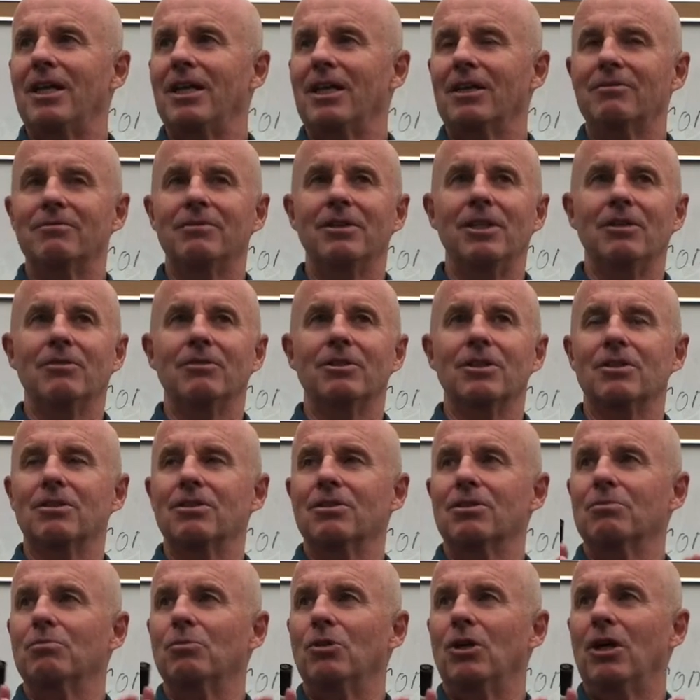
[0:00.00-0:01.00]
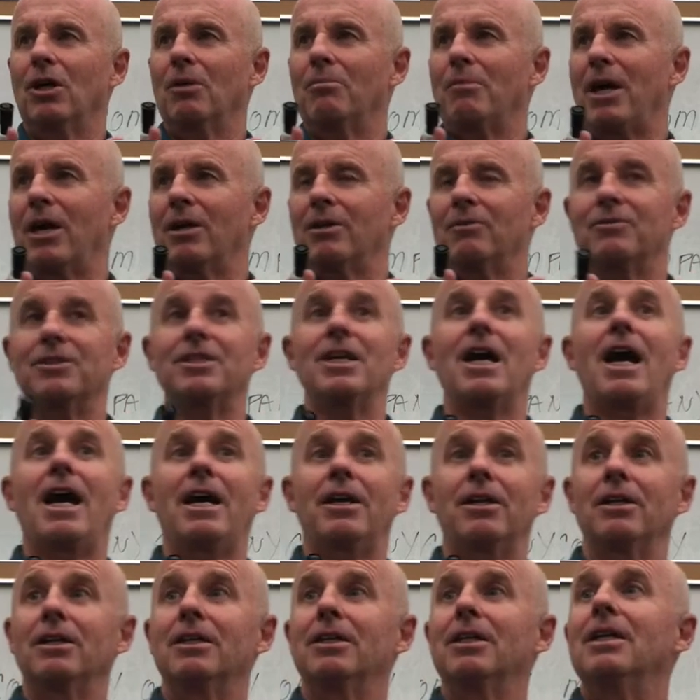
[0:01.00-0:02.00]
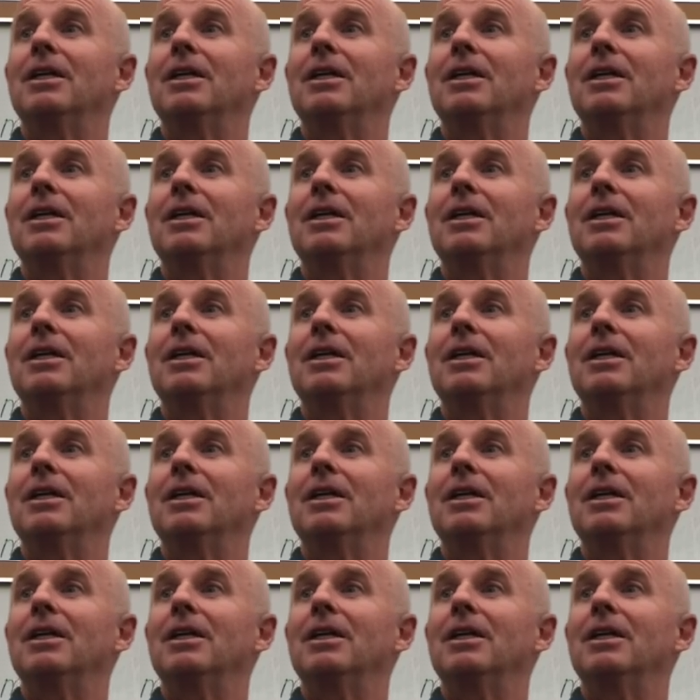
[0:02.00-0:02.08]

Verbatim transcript: like, you know, just a small amount of data.